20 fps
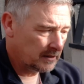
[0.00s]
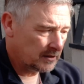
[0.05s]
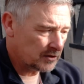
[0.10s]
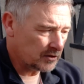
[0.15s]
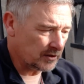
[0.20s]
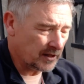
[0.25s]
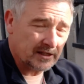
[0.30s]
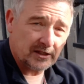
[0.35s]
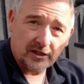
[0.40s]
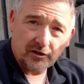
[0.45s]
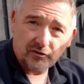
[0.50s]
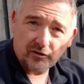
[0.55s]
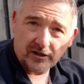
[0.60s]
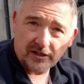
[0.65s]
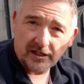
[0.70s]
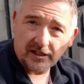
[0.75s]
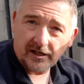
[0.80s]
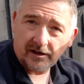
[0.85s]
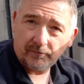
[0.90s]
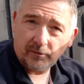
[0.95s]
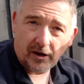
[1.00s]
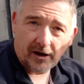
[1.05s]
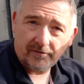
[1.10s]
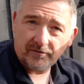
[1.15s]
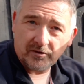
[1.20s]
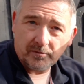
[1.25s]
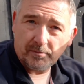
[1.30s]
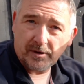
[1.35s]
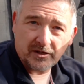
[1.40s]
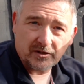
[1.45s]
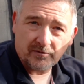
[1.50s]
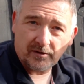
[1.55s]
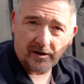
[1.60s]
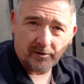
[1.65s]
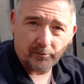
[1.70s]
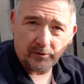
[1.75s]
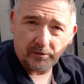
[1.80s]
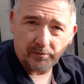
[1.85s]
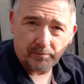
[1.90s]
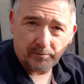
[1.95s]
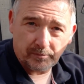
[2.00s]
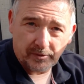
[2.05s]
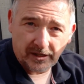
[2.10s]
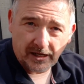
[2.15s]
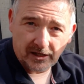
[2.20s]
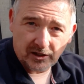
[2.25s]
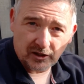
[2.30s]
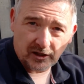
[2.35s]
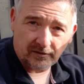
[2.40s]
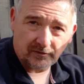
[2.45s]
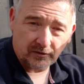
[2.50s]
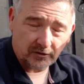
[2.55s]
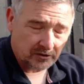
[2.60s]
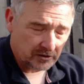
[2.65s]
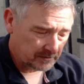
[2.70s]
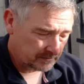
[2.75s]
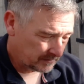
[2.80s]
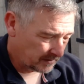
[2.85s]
So that's interesting. I'm not having to mess around with pH levels.